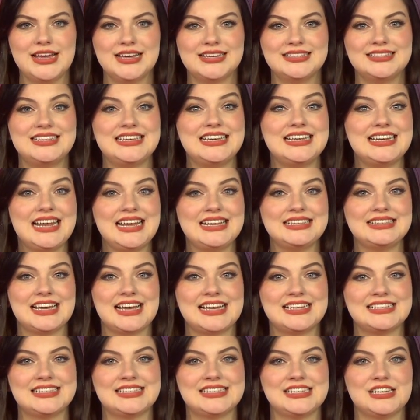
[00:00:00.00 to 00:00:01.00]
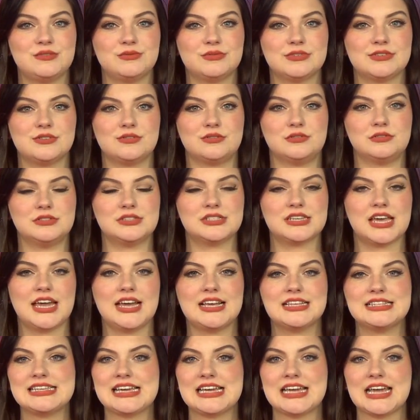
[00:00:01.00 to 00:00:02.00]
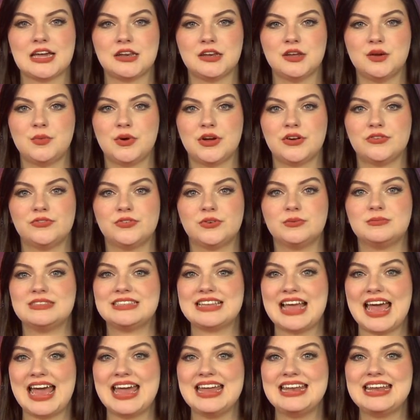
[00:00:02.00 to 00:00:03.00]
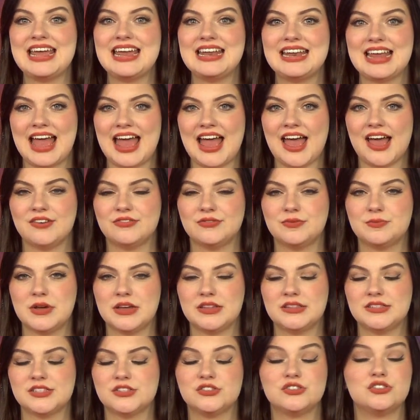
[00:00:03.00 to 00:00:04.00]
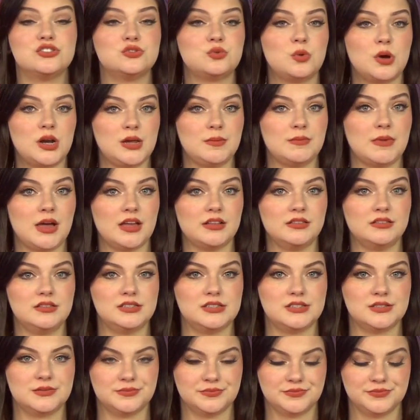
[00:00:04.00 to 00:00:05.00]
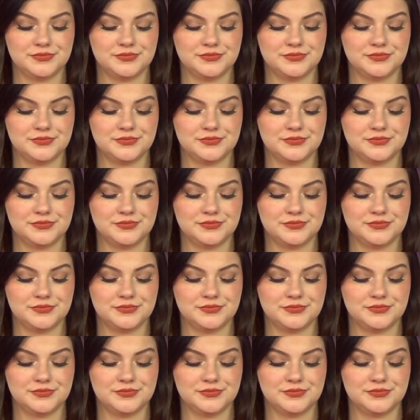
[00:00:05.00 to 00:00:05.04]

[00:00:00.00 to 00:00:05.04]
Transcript: DNA testing results can take anywhere from 10 and a half months to 20 months.